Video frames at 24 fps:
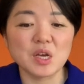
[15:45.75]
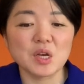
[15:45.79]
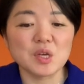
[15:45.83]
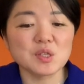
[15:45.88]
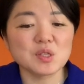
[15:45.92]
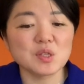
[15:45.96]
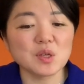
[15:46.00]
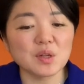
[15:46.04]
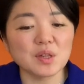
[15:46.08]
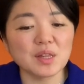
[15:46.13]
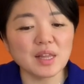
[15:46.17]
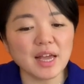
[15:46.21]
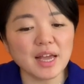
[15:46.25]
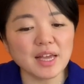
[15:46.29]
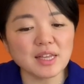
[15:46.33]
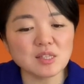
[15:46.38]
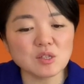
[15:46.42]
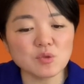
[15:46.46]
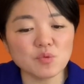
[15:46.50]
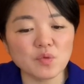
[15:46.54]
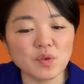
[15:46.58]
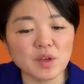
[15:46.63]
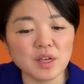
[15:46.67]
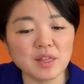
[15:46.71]
So
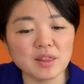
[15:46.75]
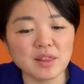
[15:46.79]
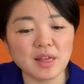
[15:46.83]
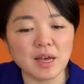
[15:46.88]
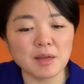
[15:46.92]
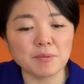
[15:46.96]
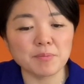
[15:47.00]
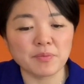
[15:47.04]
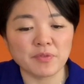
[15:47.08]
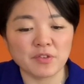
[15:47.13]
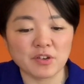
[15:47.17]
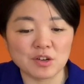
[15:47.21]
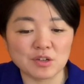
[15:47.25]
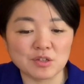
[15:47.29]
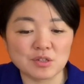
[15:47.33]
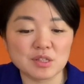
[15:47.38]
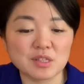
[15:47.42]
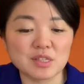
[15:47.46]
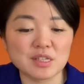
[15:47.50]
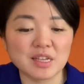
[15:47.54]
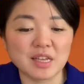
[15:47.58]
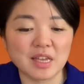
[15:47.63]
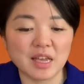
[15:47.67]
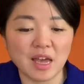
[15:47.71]
let's read that verse
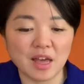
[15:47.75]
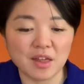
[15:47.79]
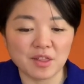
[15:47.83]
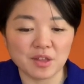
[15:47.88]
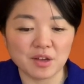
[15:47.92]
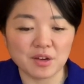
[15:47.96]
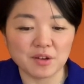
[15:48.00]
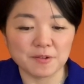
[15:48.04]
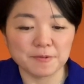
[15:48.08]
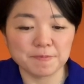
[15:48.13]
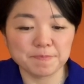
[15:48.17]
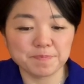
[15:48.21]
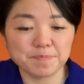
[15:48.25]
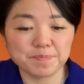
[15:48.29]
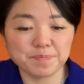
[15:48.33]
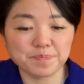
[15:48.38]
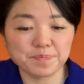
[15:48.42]
together.